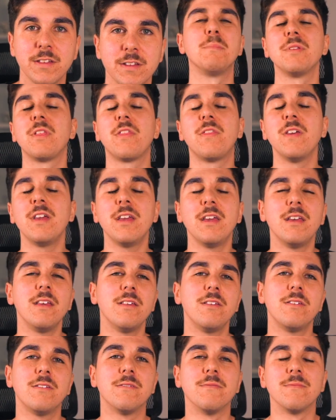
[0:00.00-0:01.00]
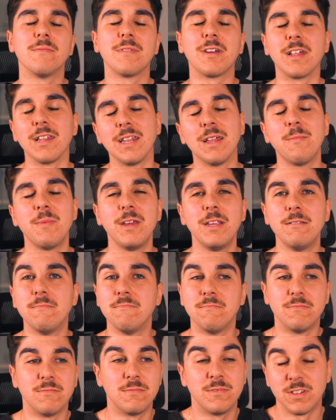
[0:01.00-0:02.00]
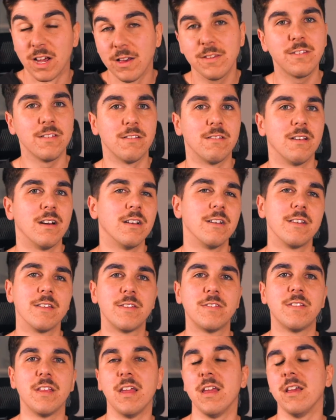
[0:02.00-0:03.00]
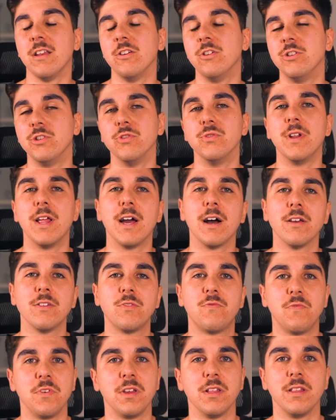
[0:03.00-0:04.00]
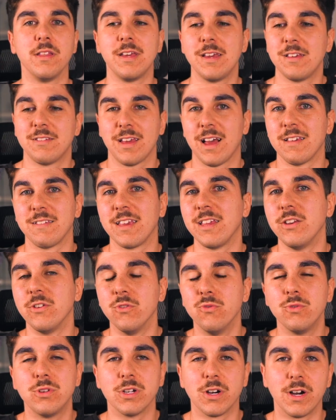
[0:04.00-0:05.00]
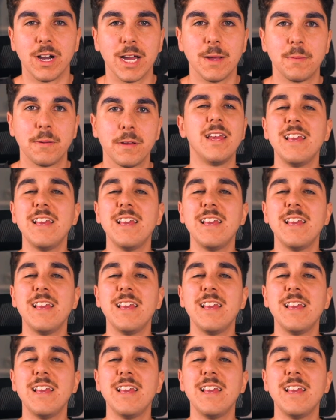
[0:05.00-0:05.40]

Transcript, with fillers: But the thing is, Glemy doesn't understand Judau's feelings as a new type.